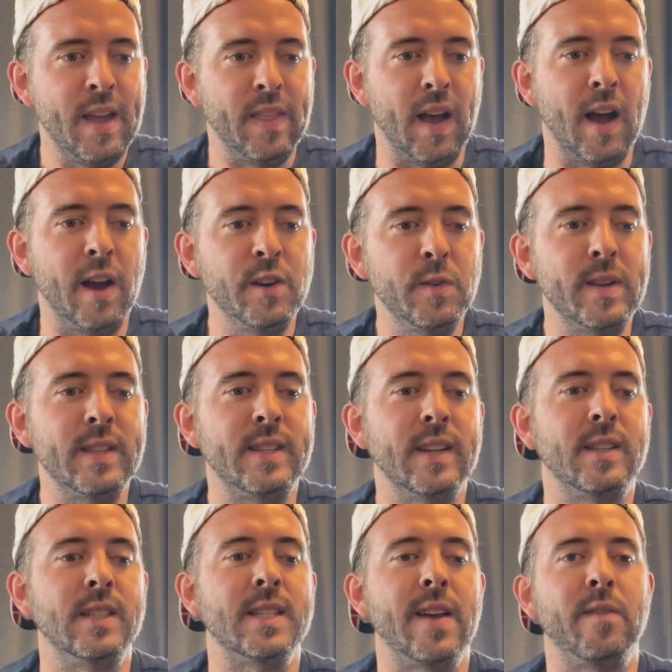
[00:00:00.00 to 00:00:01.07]

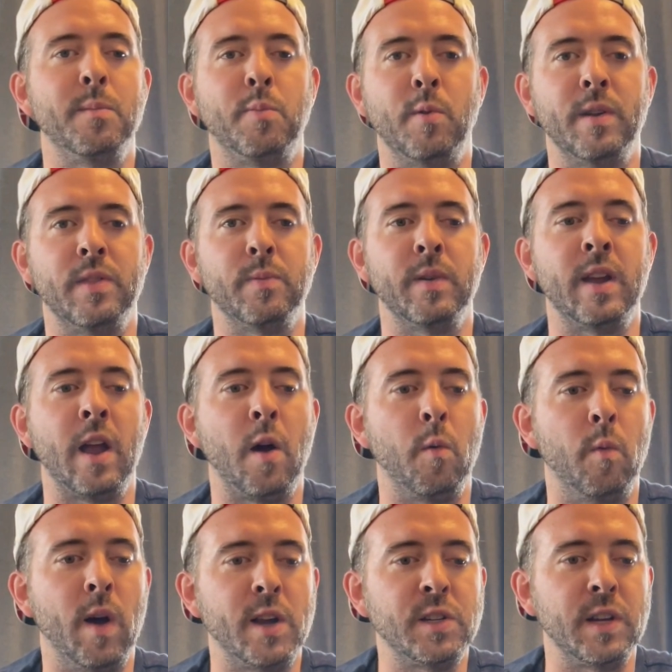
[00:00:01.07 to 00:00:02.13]
167.3
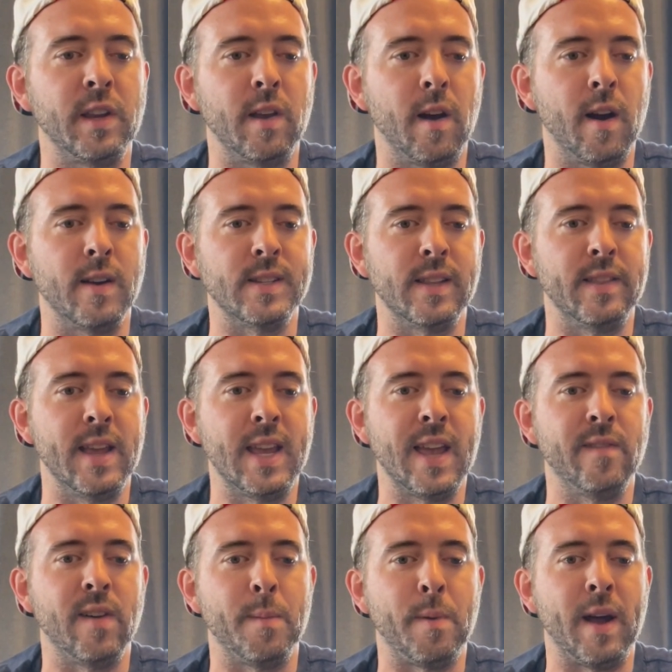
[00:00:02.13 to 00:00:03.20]
rushing yards they
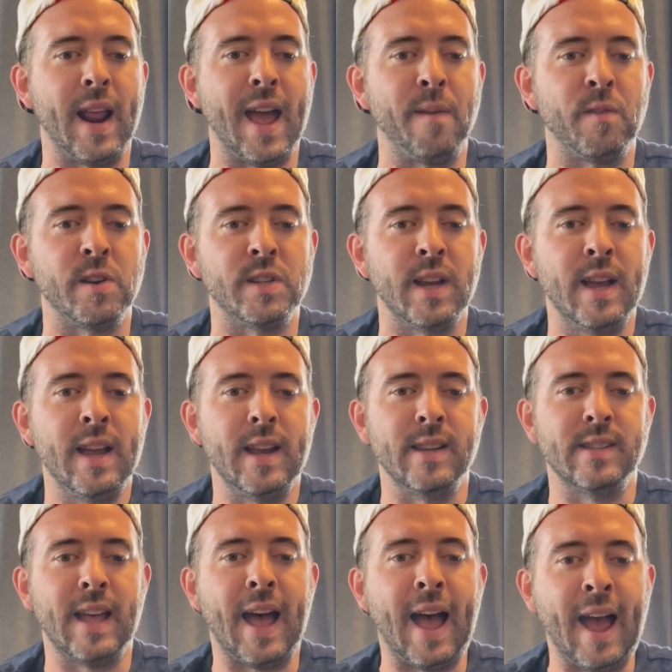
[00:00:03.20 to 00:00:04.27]
give up on average
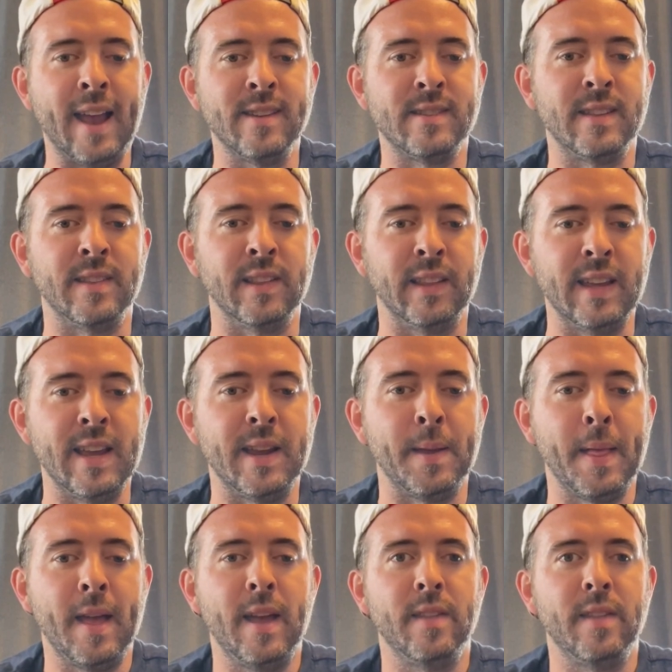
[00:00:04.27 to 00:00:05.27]
is the highest in the league.